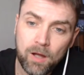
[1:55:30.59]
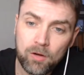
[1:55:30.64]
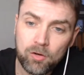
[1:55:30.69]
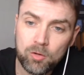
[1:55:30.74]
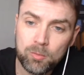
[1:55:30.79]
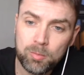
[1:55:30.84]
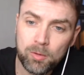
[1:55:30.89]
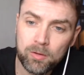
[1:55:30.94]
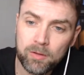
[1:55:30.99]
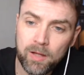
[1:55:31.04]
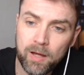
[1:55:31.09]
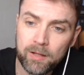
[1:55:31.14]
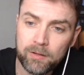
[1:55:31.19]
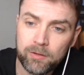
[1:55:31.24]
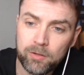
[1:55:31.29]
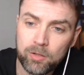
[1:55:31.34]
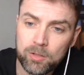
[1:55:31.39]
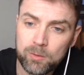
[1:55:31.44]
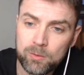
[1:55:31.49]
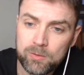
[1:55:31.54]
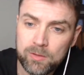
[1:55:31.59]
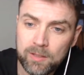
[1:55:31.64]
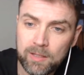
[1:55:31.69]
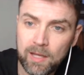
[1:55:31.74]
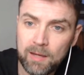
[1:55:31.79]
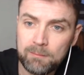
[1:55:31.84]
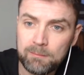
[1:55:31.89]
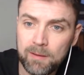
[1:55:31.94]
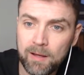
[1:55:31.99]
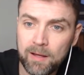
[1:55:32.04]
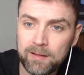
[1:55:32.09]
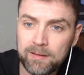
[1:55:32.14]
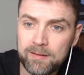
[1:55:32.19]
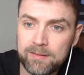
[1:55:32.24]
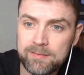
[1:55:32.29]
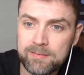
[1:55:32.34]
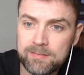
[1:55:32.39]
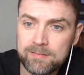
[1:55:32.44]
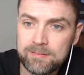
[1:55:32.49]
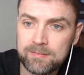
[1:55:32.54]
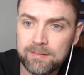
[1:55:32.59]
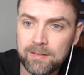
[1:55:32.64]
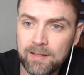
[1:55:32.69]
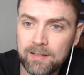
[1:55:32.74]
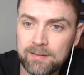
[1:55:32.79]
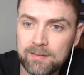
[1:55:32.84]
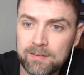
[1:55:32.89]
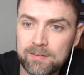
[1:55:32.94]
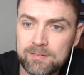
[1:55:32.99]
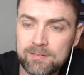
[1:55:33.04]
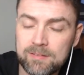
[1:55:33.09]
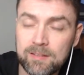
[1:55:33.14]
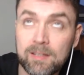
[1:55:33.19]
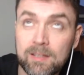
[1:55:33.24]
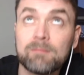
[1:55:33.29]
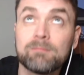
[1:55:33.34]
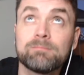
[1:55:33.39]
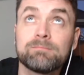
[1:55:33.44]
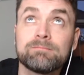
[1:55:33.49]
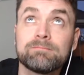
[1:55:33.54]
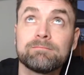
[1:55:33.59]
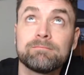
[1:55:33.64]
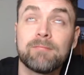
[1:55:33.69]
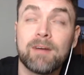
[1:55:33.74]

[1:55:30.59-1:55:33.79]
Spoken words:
horrible that I knew there was a game like this in this team.